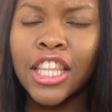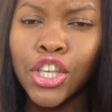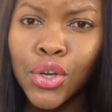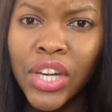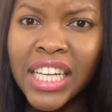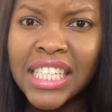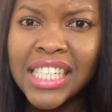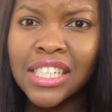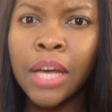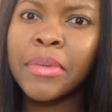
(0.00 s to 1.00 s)
the
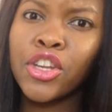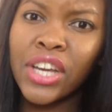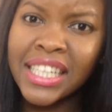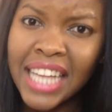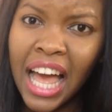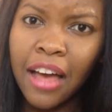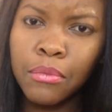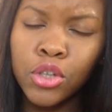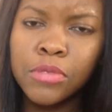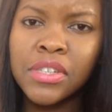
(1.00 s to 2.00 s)
unit, your
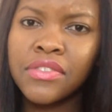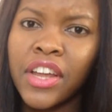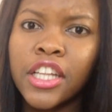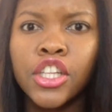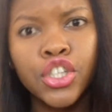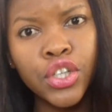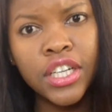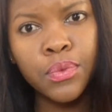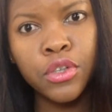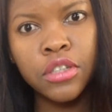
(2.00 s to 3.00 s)
exam, which means failing the unit,